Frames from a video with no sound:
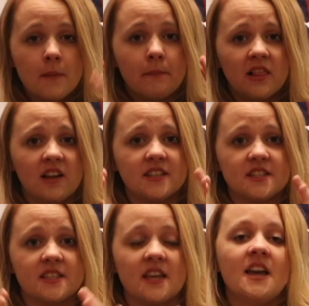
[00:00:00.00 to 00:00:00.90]

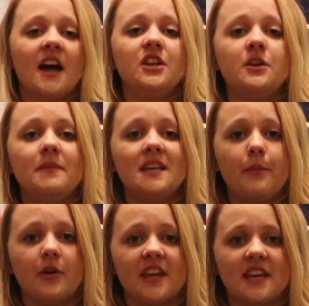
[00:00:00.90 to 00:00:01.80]
Plus, a new mini
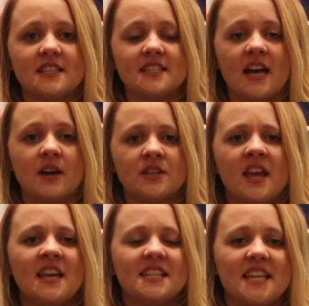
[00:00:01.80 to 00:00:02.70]
podcast is out.
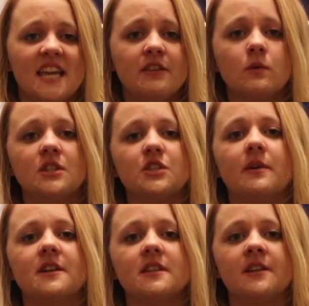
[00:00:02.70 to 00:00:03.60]
David went to
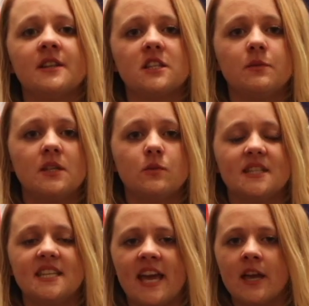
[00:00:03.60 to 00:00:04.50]
Barcelona to meet
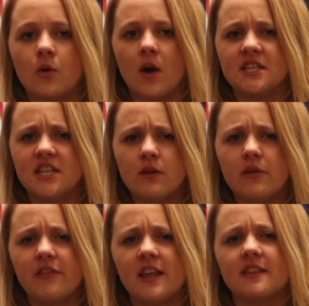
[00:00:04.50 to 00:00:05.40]
with Diego, and they
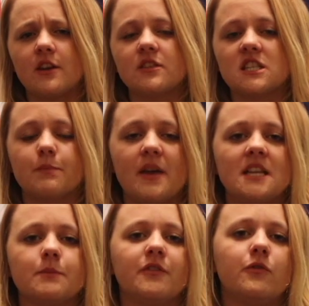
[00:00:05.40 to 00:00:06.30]
reflected on
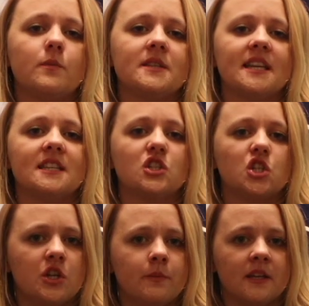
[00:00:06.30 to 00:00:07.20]
Spain's performance against
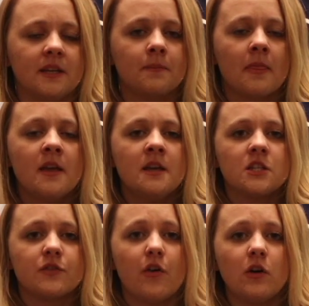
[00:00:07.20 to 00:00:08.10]
Germany.
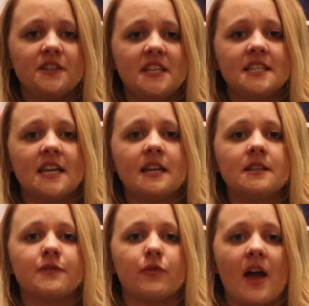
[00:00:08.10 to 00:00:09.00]
So for all
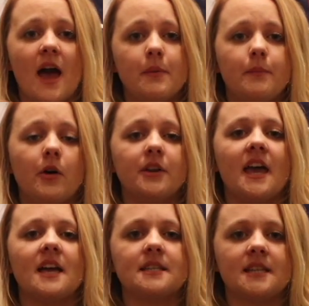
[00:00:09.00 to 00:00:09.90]
details for Apple
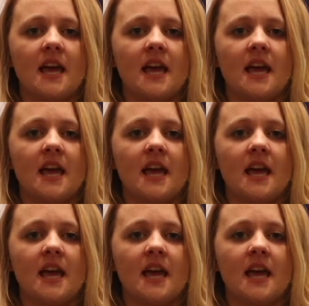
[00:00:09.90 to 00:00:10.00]
Podcasts and